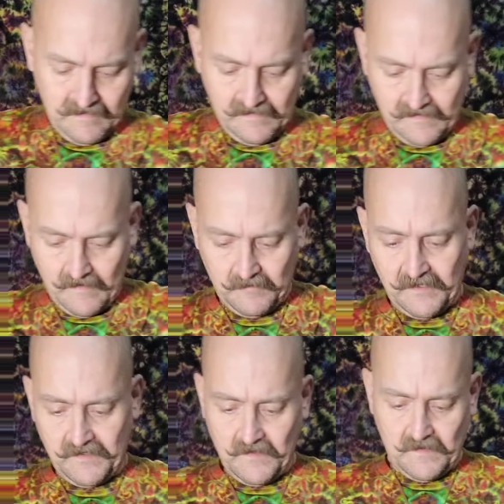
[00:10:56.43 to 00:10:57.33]
So I'm
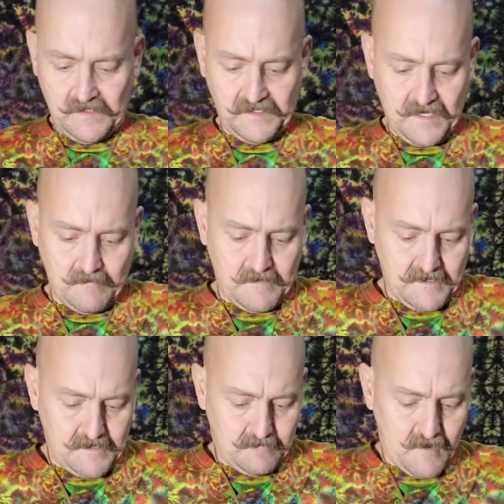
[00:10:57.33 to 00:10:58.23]
just doing the same
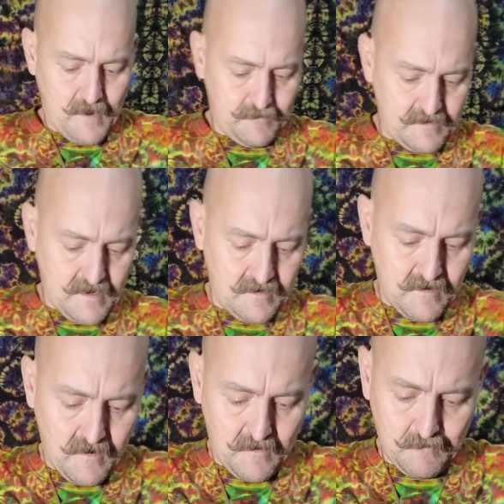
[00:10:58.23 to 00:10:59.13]
thing, wrapping that
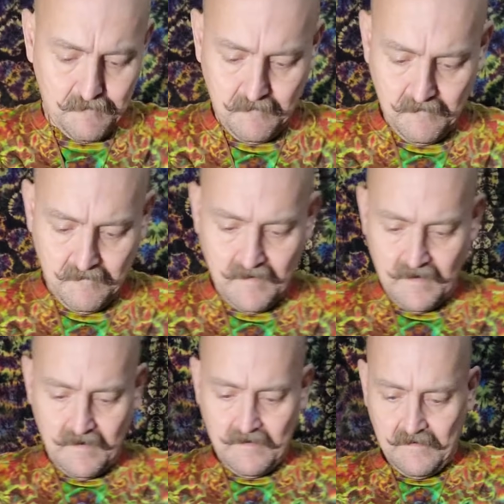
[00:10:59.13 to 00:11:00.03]
nub.
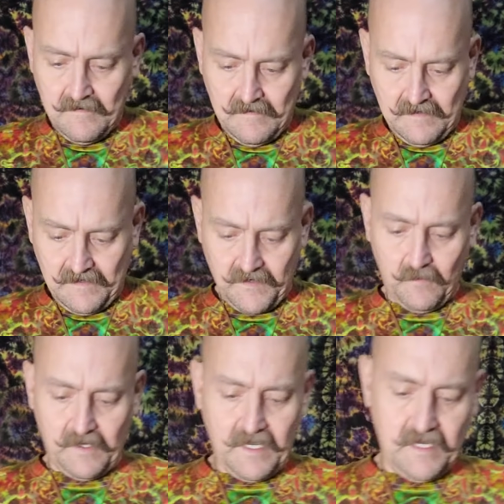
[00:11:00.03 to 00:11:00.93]
So
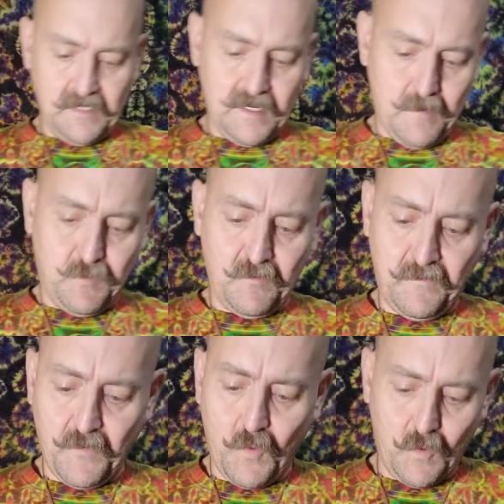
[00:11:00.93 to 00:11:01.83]
we're going to end up with
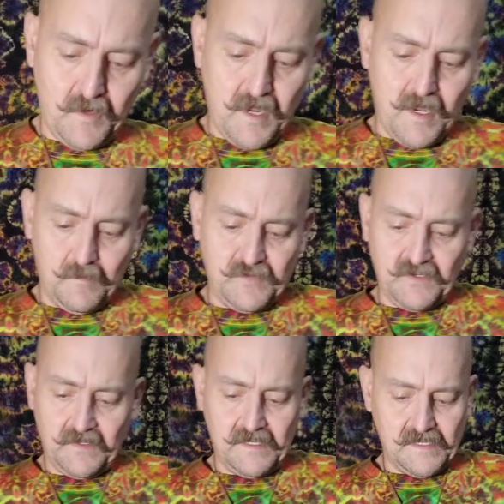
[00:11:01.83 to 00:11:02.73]
4 nubs
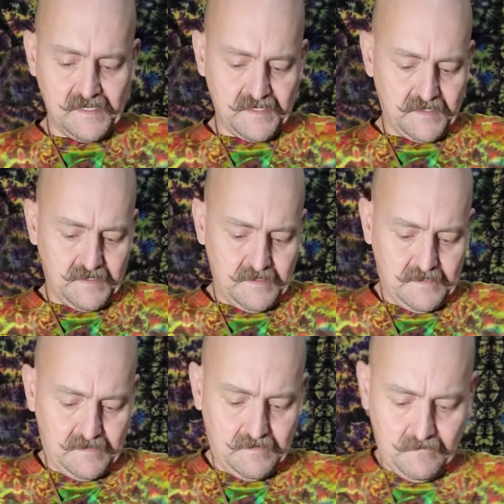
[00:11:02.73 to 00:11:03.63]
on this,
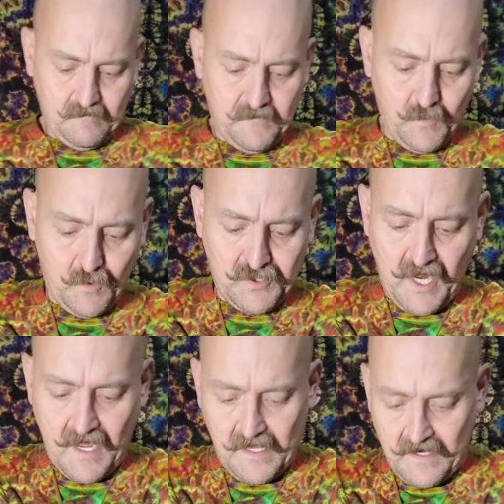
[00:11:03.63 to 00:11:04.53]
4
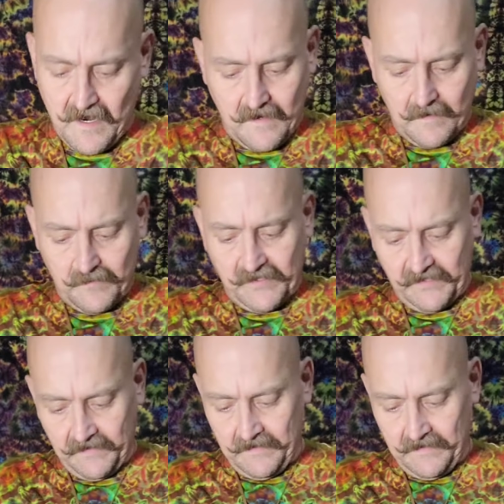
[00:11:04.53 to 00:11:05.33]
giant nubs.